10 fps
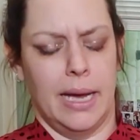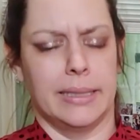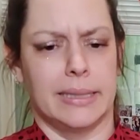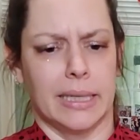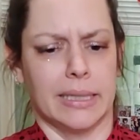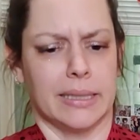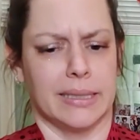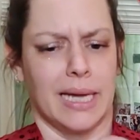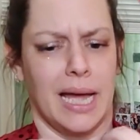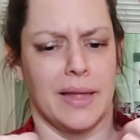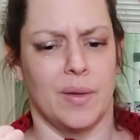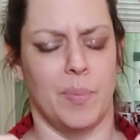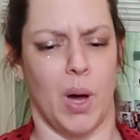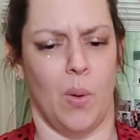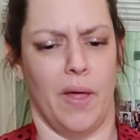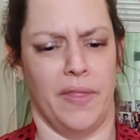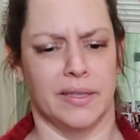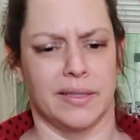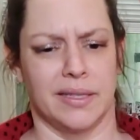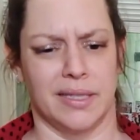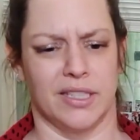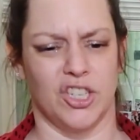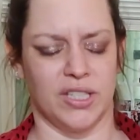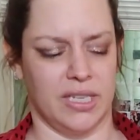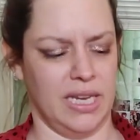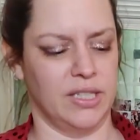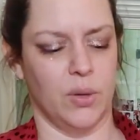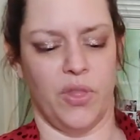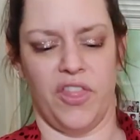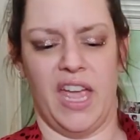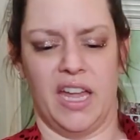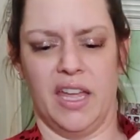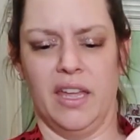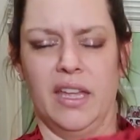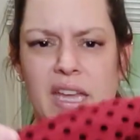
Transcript: I suck at the tying the bow on this because it's so thick.